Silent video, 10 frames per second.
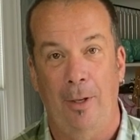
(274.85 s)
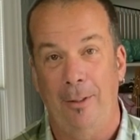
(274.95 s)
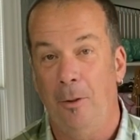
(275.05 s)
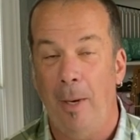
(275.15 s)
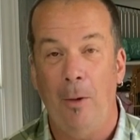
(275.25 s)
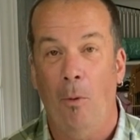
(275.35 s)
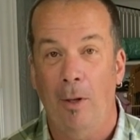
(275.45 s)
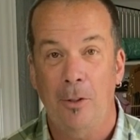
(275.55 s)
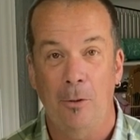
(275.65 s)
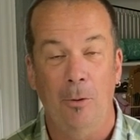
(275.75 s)
And you may
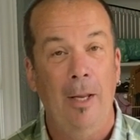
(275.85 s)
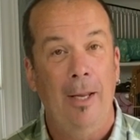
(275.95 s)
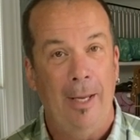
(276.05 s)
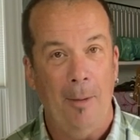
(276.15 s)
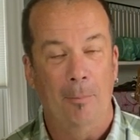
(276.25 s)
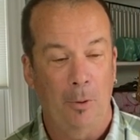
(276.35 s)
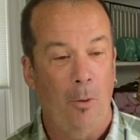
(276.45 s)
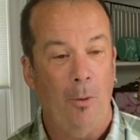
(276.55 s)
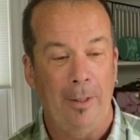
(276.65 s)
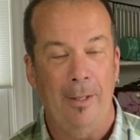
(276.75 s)
want to
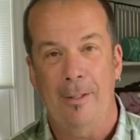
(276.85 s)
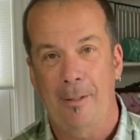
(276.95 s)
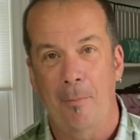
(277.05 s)
employ this